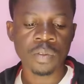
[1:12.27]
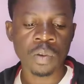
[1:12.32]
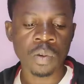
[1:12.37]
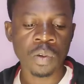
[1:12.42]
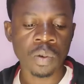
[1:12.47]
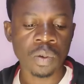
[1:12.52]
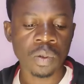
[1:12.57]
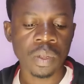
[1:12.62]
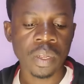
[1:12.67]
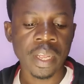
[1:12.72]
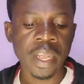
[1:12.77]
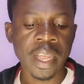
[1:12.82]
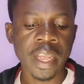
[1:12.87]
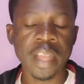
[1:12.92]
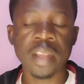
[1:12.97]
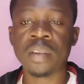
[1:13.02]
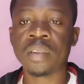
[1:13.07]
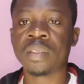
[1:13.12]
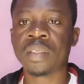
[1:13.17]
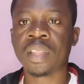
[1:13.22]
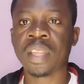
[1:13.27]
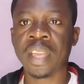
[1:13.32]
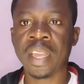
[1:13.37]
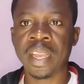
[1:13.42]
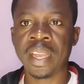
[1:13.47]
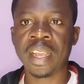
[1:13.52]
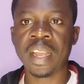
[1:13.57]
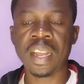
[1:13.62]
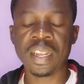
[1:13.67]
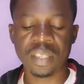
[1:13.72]
for
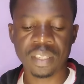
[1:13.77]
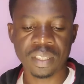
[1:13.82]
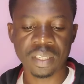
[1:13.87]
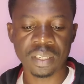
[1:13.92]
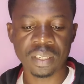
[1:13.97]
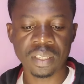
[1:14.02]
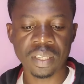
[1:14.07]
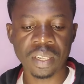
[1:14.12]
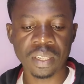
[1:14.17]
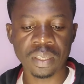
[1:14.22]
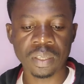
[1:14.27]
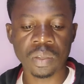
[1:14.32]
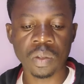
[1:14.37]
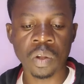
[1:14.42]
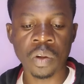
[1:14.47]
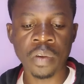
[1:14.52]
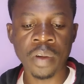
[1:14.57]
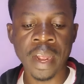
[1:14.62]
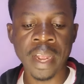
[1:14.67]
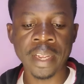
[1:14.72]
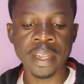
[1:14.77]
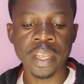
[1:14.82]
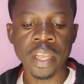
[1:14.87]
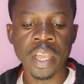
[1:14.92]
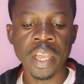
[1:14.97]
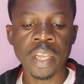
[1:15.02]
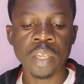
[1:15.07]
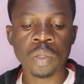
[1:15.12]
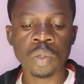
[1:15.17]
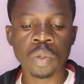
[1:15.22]
healthcare assistance. Alright,
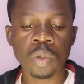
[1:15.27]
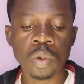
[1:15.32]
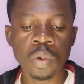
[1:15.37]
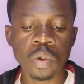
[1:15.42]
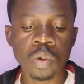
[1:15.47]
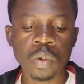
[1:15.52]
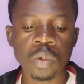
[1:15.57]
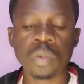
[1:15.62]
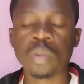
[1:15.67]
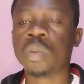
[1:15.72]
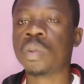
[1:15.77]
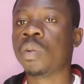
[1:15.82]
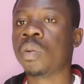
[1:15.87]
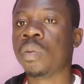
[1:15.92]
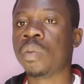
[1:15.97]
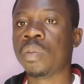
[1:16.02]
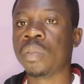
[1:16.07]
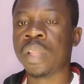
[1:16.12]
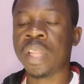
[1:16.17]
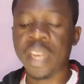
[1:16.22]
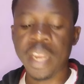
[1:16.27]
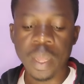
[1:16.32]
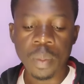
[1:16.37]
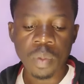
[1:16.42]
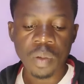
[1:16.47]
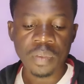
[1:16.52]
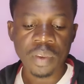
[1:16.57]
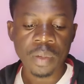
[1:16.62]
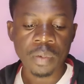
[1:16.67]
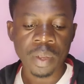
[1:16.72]
so the name
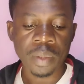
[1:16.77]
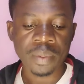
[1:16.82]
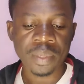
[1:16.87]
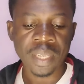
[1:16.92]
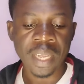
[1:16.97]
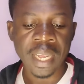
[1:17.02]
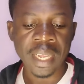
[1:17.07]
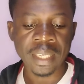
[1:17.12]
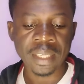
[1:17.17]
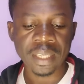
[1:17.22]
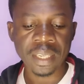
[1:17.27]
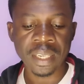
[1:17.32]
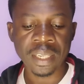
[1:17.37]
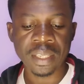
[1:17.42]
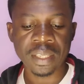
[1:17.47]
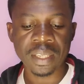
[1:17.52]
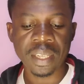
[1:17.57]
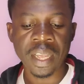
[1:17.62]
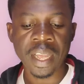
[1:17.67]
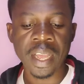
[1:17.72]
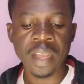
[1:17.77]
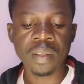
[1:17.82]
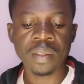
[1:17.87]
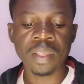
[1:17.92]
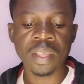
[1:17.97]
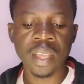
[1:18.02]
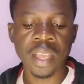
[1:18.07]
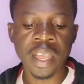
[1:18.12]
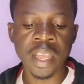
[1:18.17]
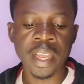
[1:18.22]
of the website is
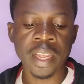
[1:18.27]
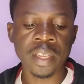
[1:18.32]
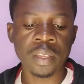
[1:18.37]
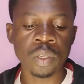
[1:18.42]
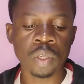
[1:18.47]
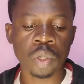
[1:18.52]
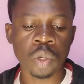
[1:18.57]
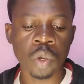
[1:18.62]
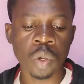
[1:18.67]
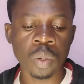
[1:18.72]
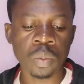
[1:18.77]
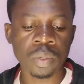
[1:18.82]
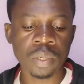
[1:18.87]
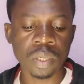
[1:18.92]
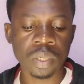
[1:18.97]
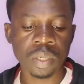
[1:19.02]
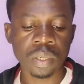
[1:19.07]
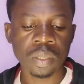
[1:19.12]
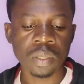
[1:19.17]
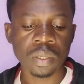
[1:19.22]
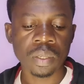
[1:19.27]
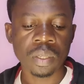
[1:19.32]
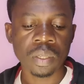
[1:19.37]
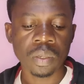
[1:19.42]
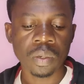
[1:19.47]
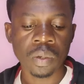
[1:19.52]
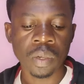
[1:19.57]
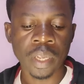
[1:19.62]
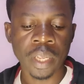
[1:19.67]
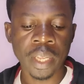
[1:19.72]
Healthcare Jobs.
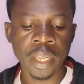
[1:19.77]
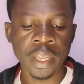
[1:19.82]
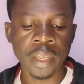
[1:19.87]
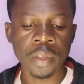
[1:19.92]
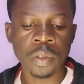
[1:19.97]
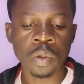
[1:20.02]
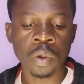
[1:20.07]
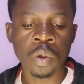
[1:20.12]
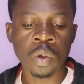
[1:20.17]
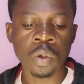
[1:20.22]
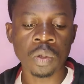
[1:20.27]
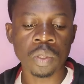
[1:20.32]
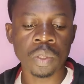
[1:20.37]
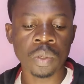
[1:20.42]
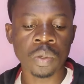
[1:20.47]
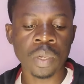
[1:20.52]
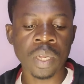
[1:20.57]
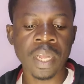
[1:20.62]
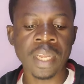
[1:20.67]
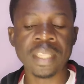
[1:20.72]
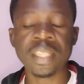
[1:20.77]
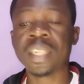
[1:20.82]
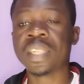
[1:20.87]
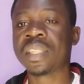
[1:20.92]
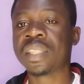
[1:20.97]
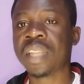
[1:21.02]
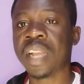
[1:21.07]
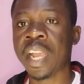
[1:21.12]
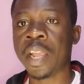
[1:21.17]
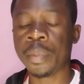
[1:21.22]
Okay, or you can
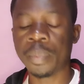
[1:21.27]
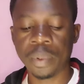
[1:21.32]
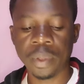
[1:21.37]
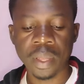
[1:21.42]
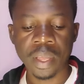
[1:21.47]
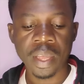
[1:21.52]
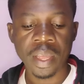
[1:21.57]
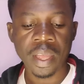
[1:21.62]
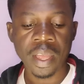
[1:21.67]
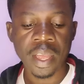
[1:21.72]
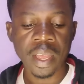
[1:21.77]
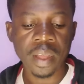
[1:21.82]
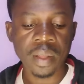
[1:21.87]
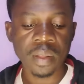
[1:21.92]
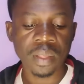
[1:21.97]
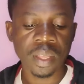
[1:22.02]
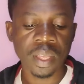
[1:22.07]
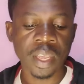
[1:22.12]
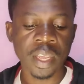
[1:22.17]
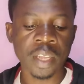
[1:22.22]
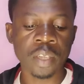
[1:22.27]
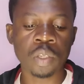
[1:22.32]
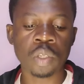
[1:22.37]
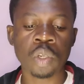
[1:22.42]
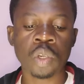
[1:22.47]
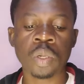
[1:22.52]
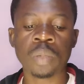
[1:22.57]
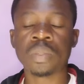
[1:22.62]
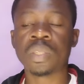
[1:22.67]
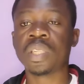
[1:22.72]
just type Healthcare
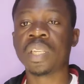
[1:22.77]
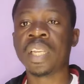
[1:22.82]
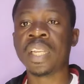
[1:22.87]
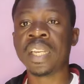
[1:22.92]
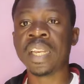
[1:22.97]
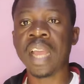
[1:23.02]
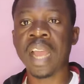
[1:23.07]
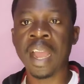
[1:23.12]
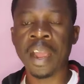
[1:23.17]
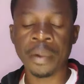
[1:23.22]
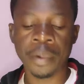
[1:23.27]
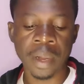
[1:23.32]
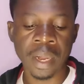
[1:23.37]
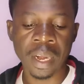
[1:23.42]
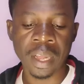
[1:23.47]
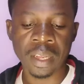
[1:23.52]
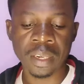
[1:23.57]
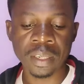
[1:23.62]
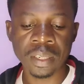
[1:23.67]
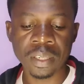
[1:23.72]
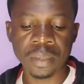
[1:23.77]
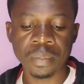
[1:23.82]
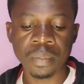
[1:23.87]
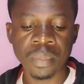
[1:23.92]
Jobs in Ireland.